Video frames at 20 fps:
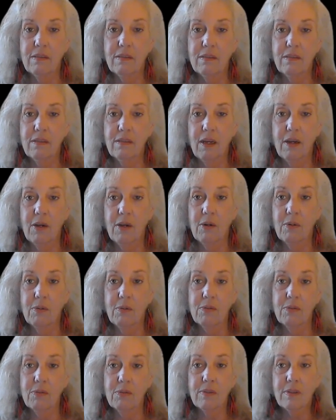you
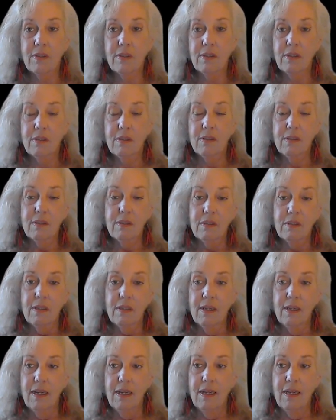know?
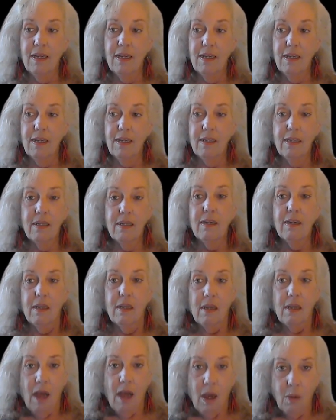And
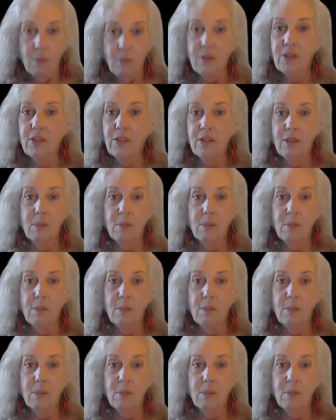I wish you